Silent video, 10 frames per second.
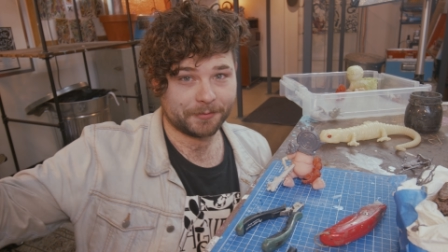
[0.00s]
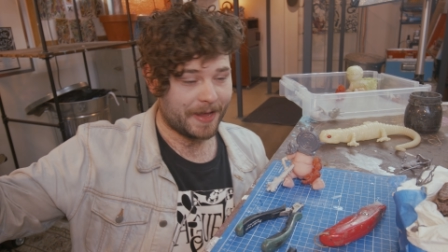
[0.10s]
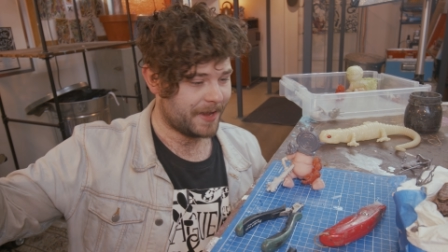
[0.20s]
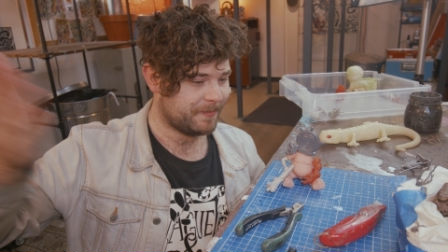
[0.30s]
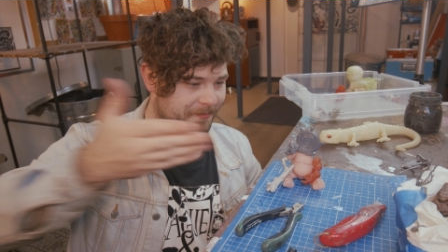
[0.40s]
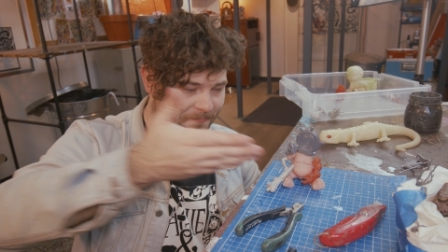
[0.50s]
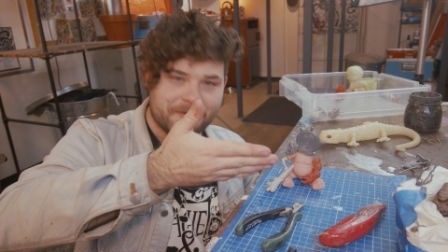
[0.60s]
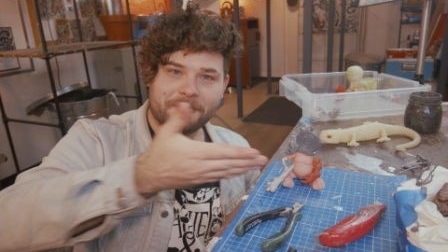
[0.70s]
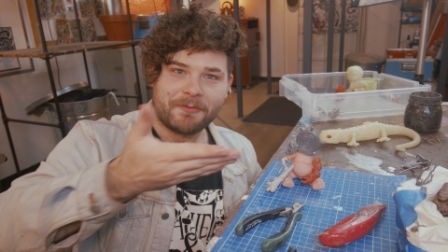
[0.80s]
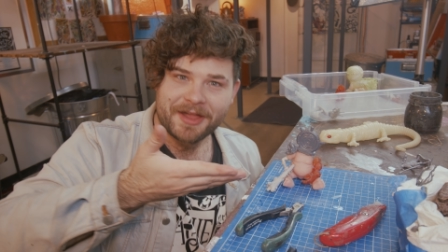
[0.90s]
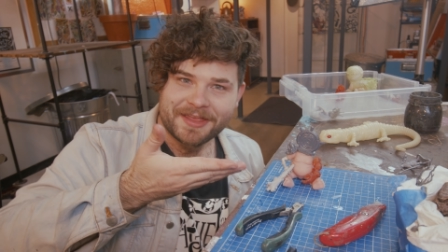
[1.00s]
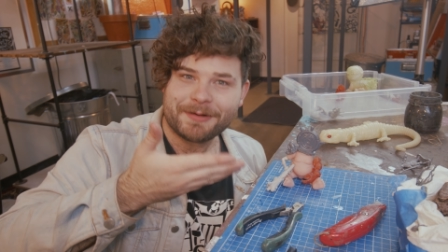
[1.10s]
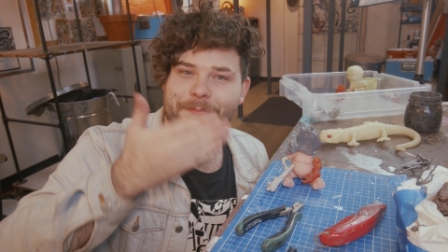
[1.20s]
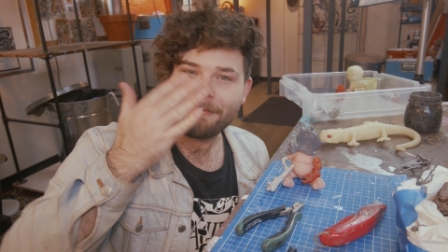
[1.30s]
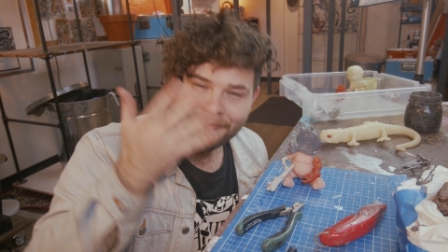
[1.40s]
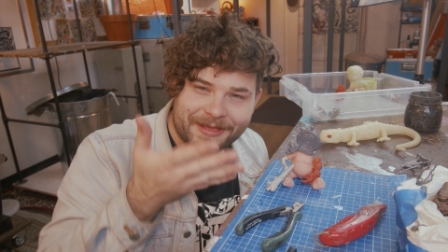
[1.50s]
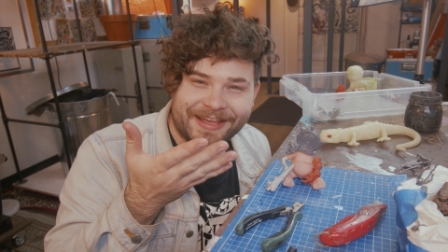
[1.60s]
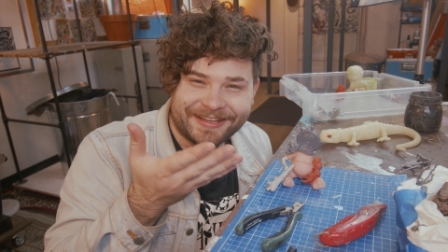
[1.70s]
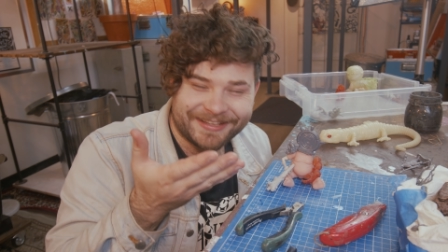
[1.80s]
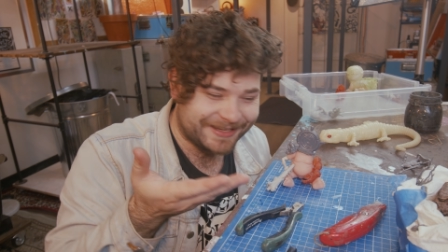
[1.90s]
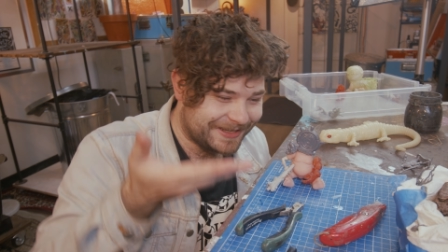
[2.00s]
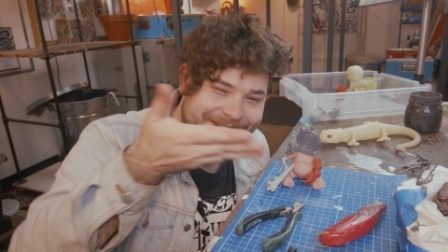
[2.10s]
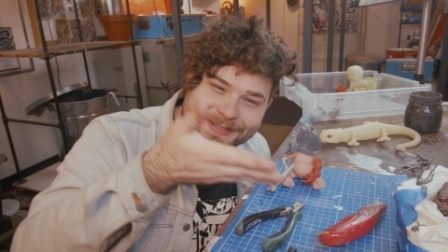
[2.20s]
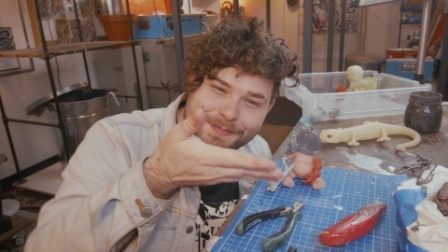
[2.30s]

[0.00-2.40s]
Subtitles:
baby, right? It's a